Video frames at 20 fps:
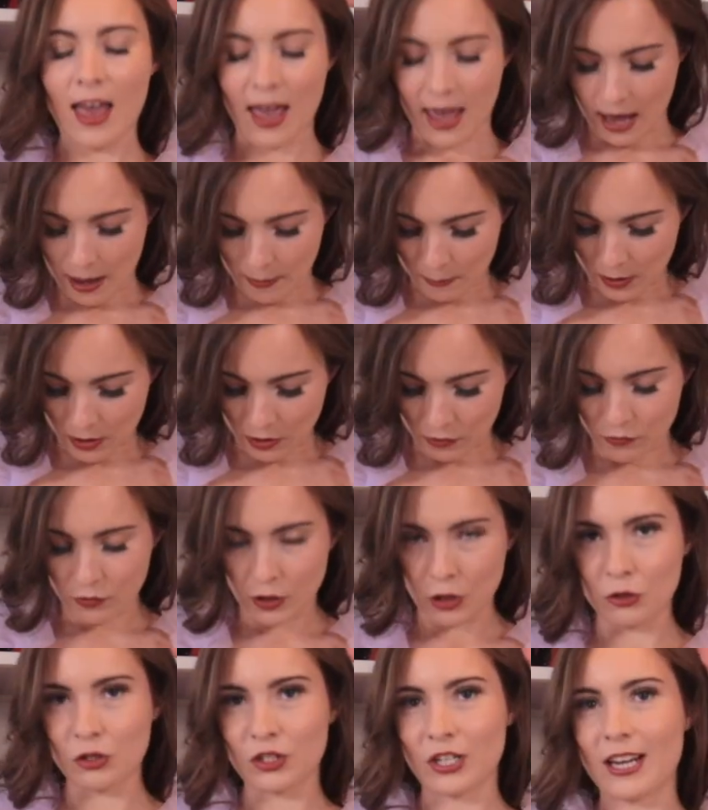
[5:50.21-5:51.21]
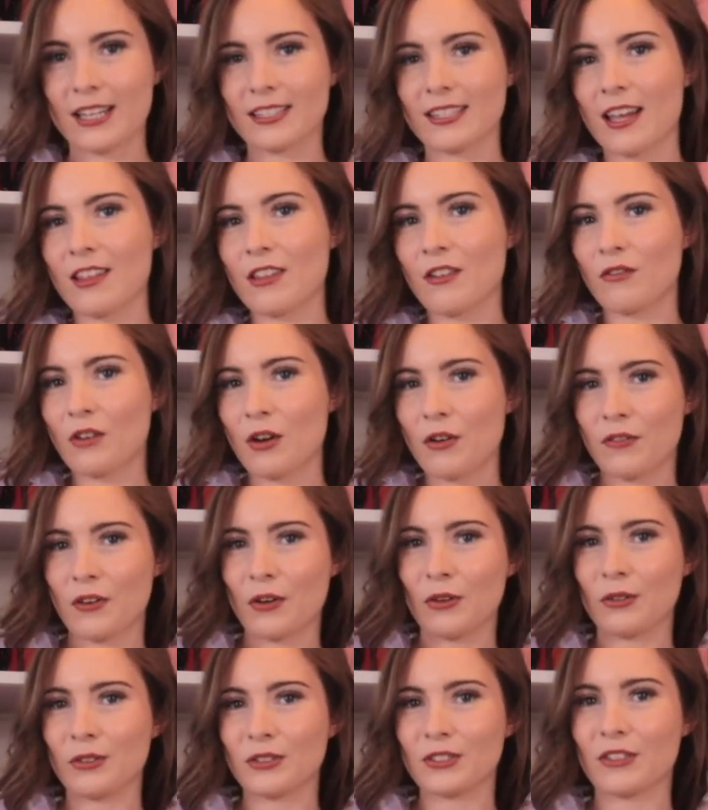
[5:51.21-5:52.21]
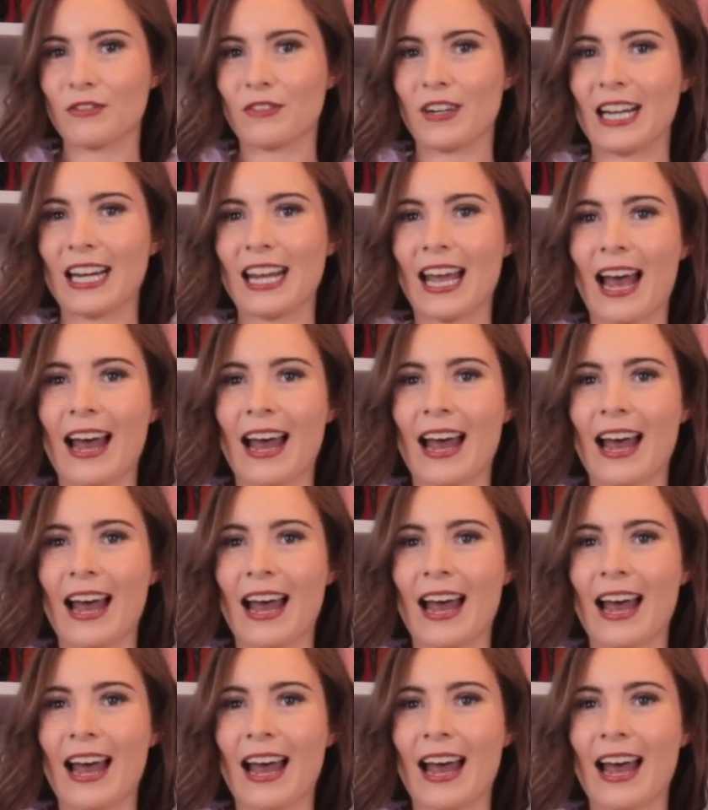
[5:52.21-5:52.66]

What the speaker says: The ruches and the ruffles really